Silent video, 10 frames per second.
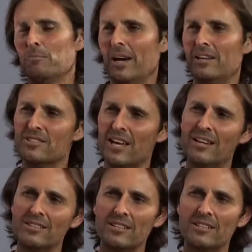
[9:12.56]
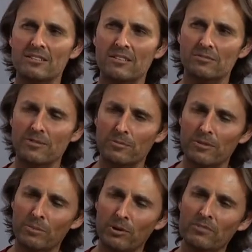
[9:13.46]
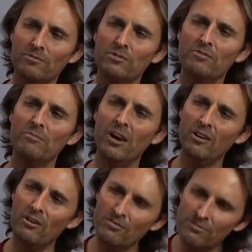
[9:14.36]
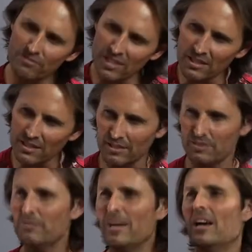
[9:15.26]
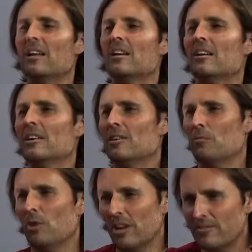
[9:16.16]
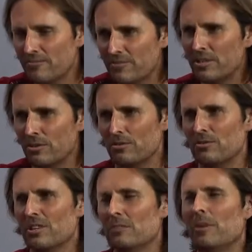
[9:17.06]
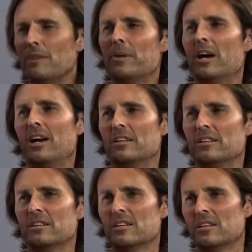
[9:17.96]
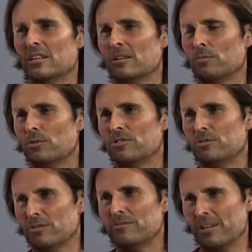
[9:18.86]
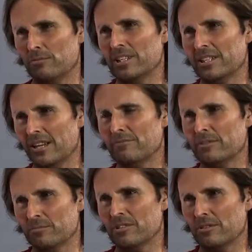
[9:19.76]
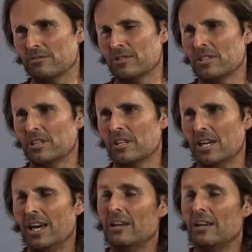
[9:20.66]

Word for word: But it's asking from the point of view of my own feelings about mm-hmm. what I feel my partner would do if they really loved themselves. Yeah.